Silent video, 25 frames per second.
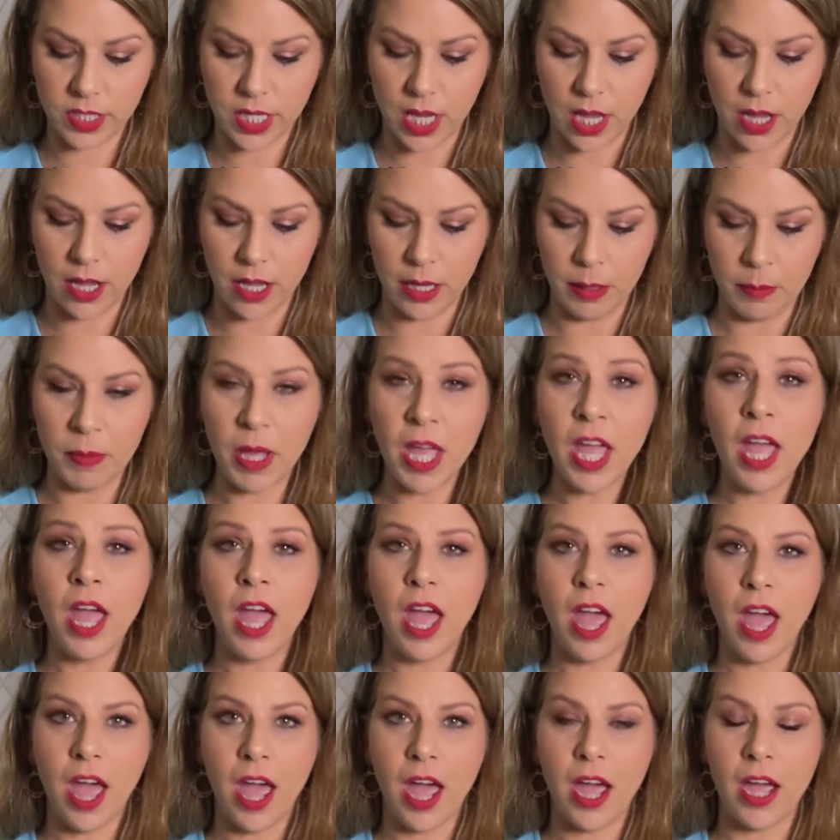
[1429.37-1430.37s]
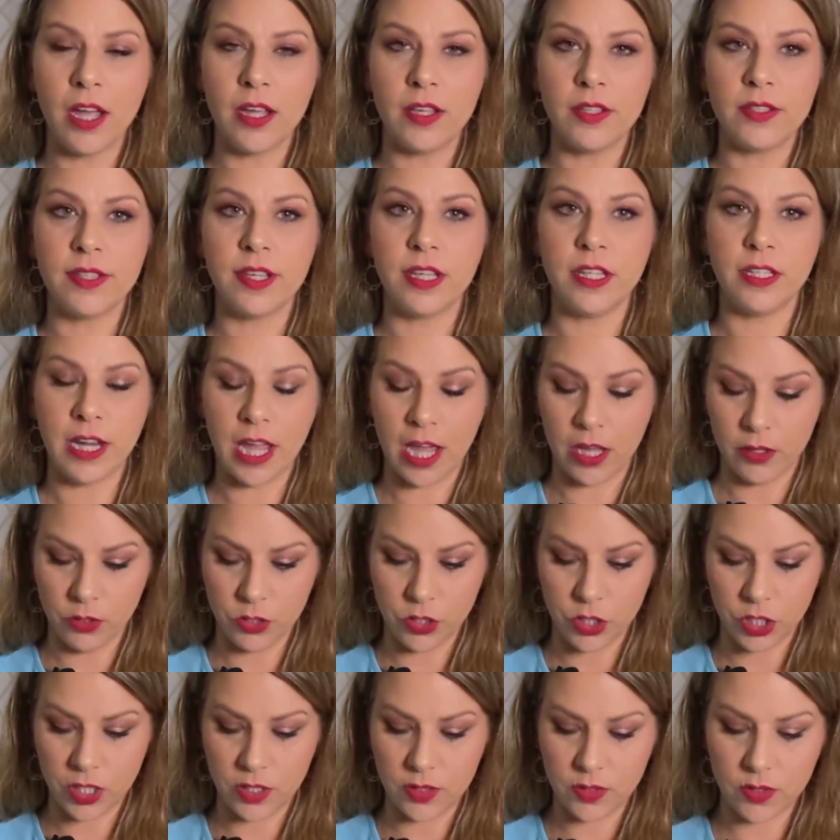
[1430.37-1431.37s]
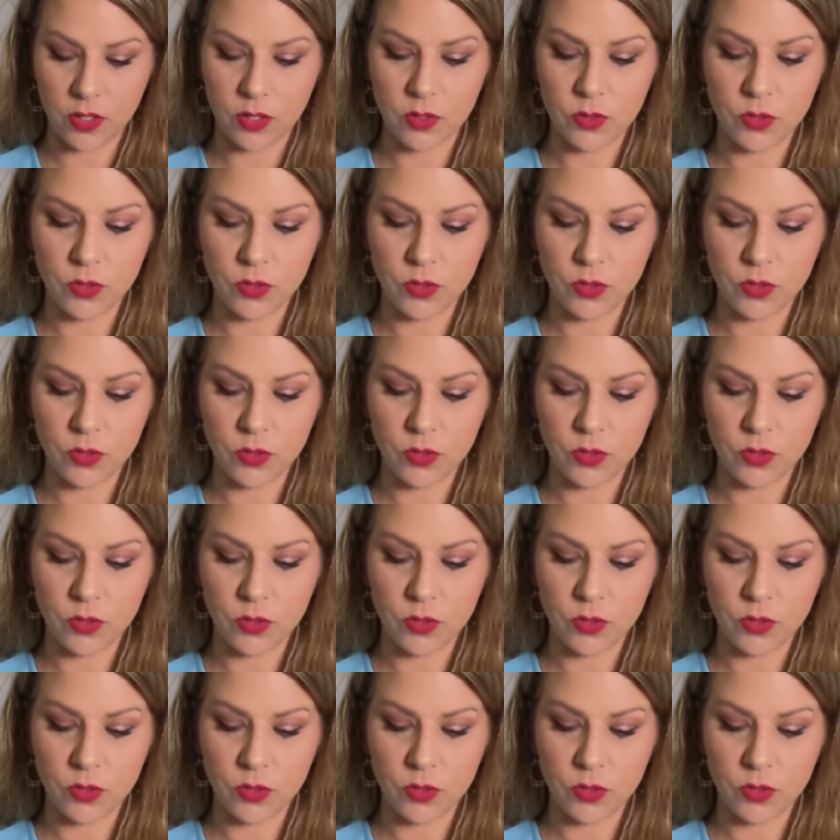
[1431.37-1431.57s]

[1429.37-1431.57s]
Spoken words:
time as analogies.